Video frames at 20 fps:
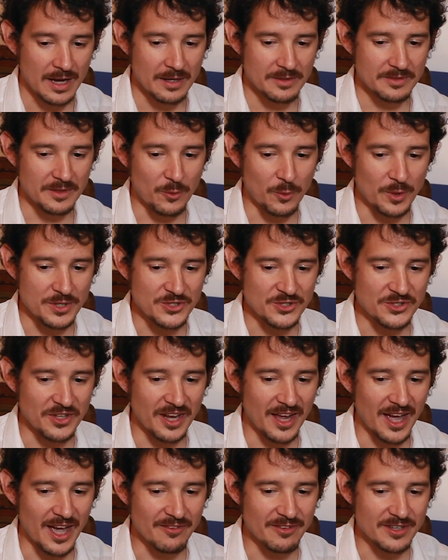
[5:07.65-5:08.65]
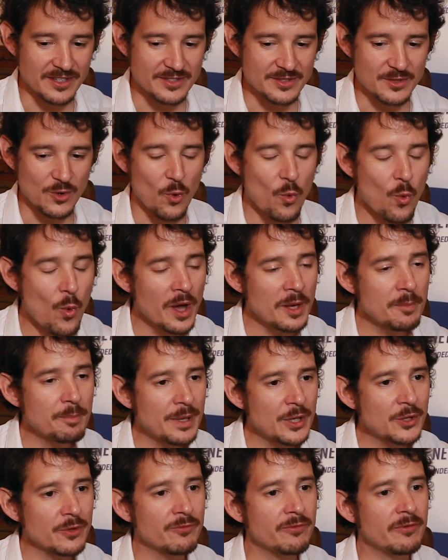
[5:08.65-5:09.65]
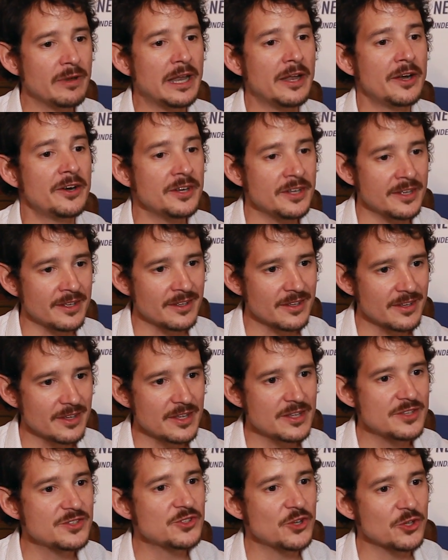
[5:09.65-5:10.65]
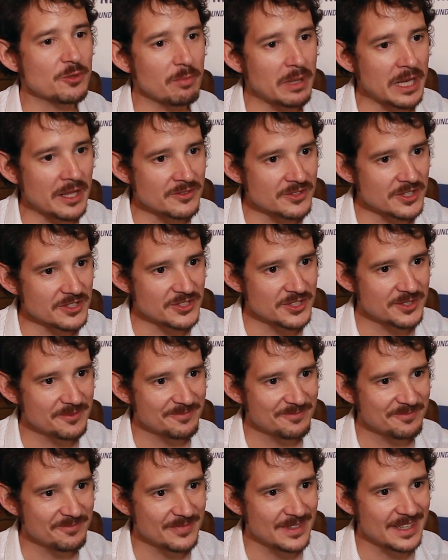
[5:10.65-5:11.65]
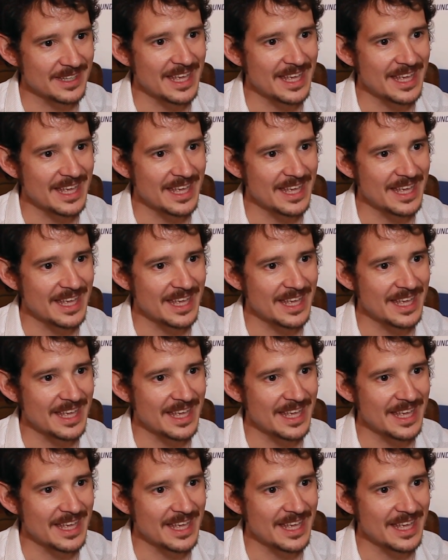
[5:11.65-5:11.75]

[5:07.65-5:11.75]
the question that I have is what part of learning is not blended? Ah.